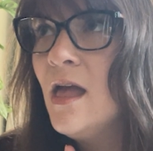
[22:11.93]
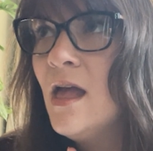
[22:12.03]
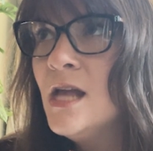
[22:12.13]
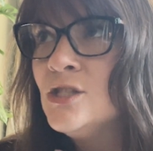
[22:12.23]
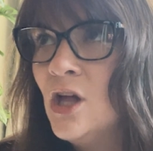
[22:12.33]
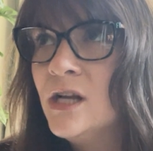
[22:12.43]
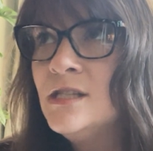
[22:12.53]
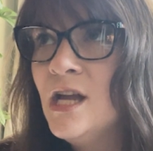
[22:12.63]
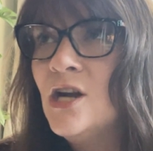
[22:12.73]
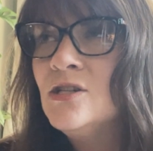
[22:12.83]
as long as
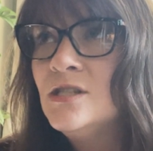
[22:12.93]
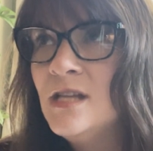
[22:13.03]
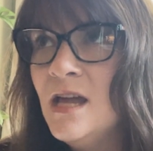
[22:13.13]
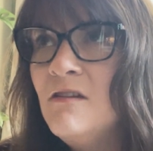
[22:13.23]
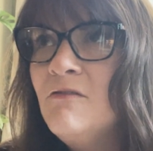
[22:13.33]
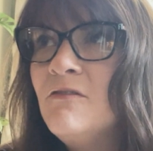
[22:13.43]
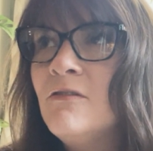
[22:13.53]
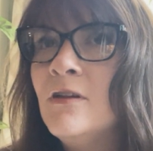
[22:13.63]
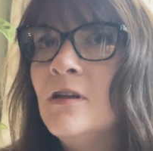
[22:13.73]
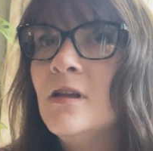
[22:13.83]
they are
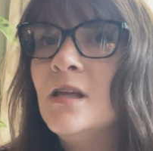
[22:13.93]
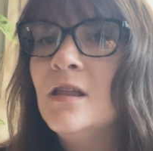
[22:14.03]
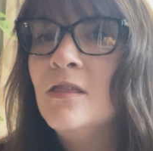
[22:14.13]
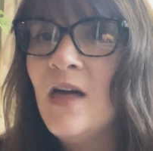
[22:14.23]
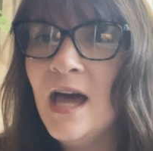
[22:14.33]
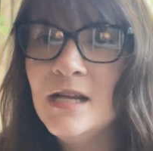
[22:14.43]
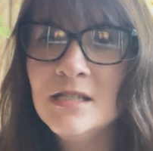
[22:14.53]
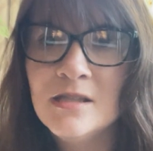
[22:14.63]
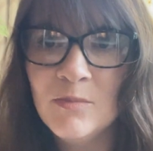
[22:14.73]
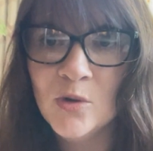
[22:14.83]
safe, that
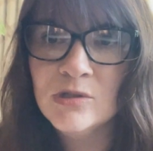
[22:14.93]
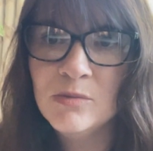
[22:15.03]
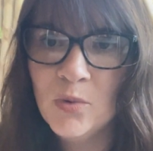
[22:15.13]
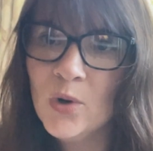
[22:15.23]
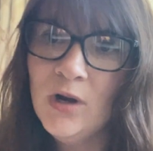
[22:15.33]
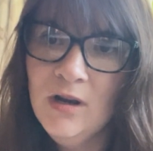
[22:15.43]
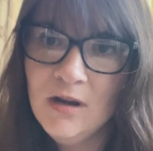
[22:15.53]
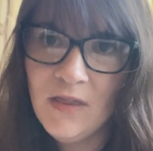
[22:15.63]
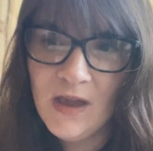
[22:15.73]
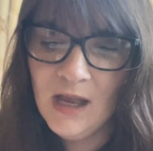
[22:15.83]
is the most important
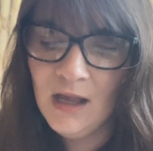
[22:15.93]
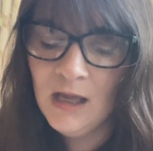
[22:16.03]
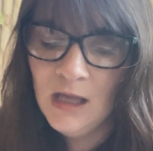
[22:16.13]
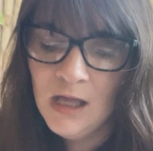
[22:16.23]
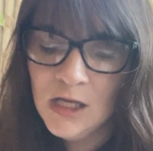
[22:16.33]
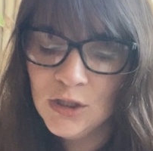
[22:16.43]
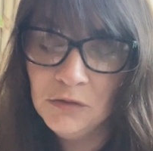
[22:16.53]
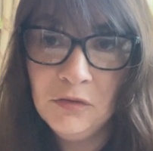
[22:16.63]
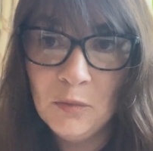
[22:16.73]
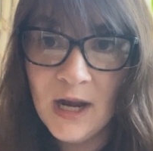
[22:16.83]
thing. So
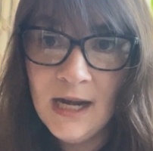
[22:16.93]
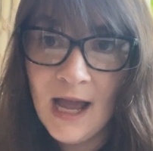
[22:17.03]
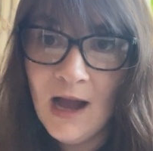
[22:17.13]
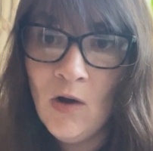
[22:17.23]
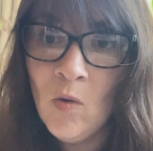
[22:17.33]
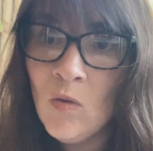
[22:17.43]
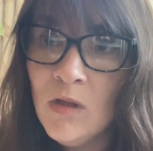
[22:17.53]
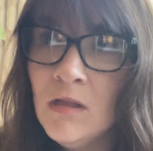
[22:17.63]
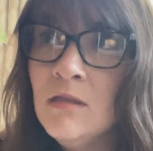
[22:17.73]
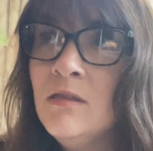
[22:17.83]
for right
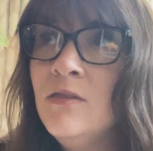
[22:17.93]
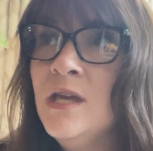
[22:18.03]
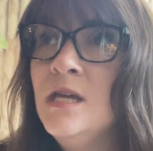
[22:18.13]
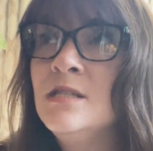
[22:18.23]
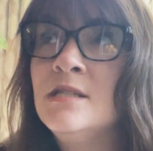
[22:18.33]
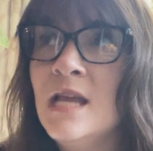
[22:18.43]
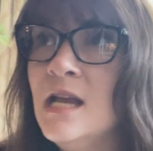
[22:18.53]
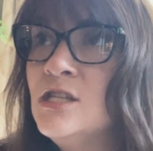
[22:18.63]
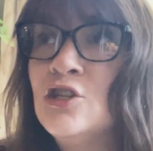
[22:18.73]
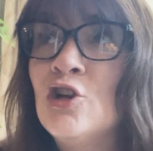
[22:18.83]
now, the
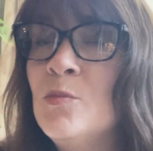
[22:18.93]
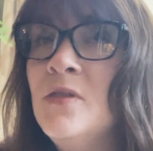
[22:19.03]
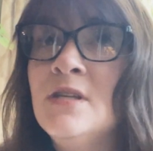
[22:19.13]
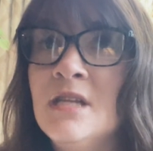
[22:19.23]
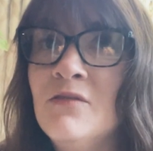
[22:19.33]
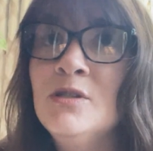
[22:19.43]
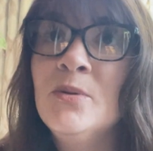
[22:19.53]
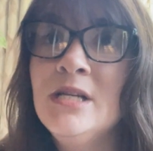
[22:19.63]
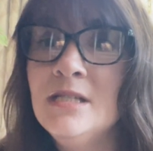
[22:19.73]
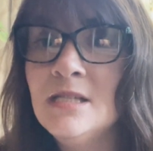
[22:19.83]
state has determined the safest
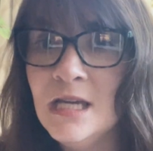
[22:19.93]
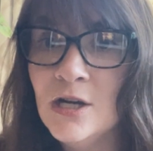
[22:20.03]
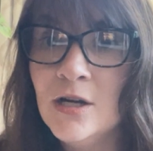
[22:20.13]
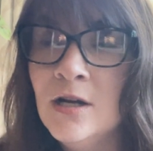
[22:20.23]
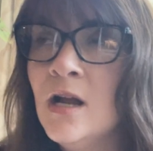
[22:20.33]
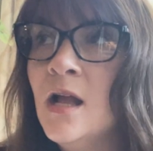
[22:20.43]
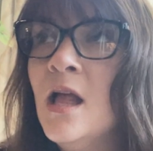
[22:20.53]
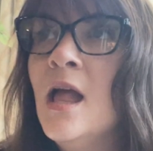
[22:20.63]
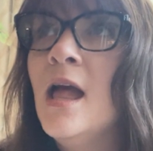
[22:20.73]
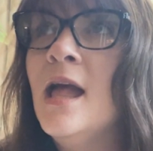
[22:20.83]
place is here.
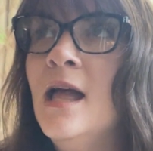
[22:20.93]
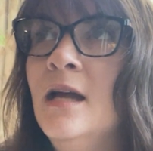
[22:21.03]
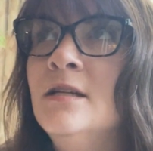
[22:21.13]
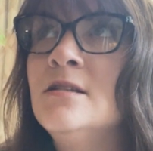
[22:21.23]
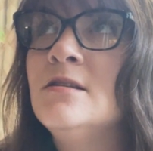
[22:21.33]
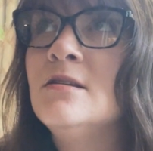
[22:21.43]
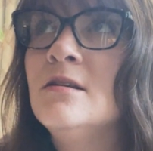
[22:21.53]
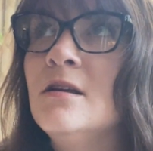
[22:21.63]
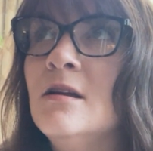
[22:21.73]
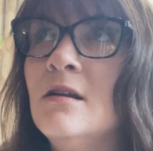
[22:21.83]
And
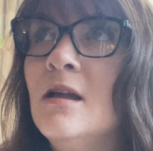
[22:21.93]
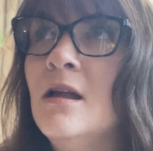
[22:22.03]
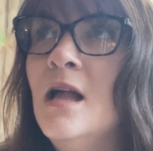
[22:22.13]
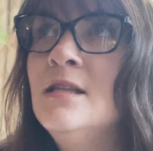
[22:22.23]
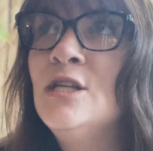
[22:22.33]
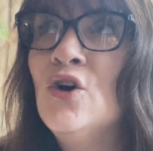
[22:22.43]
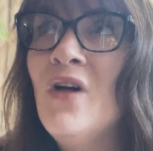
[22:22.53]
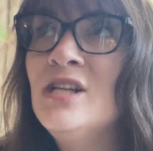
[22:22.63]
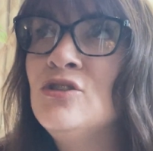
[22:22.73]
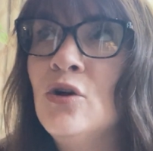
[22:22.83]
until
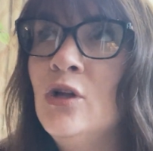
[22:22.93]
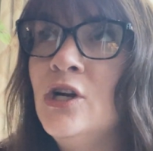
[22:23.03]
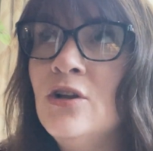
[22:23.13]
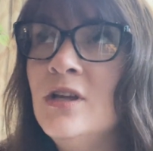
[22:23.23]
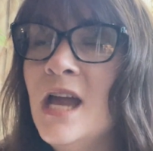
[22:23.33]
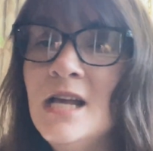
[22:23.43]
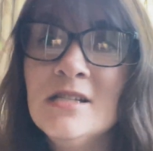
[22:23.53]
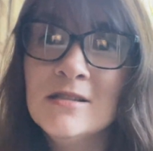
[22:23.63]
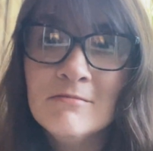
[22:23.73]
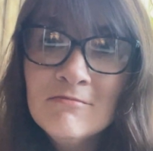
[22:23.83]
that's no longer the
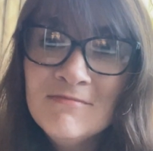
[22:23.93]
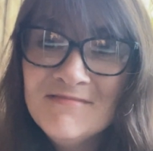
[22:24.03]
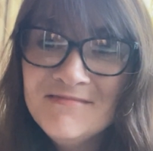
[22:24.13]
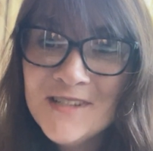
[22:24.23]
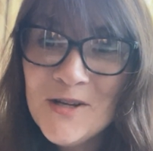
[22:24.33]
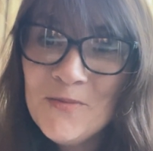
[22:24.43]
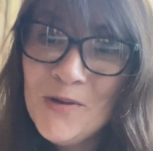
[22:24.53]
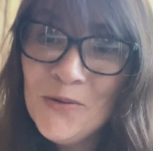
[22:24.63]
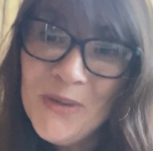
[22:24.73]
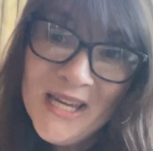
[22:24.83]
case, we
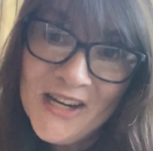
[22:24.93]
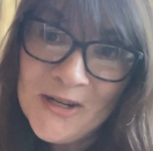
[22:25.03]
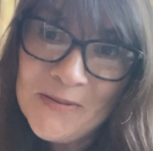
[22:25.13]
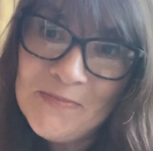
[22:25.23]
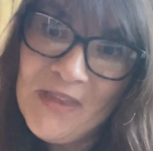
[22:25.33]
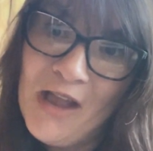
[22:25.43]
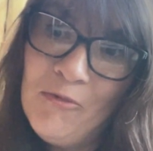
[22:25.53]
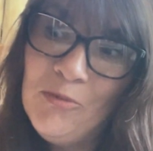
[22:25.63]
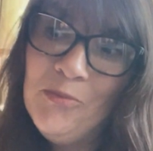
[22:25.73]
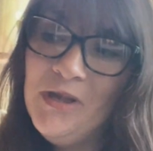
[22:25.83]
will be here and
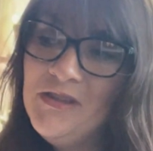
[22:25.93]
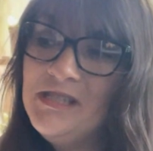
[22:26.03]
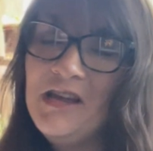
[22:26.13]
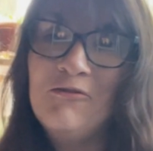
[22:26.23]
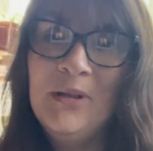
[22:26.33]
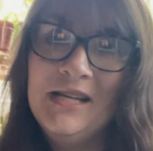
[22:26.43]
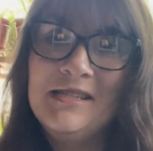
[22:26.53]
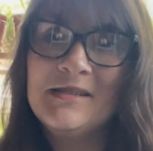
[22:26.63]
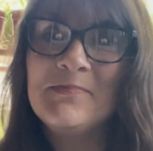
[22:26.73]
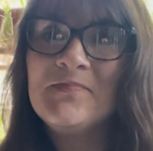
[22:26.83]
we will be the safe
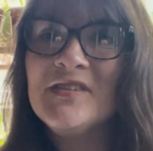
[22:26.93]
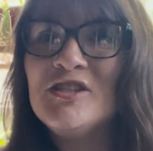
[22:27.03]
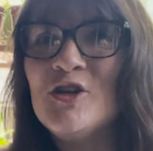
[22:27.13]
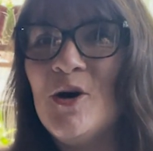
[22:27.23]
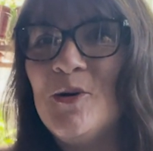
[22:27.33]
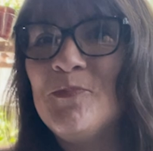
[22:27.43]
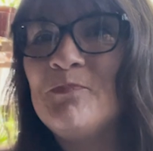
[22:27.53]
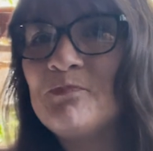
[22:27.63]
place. So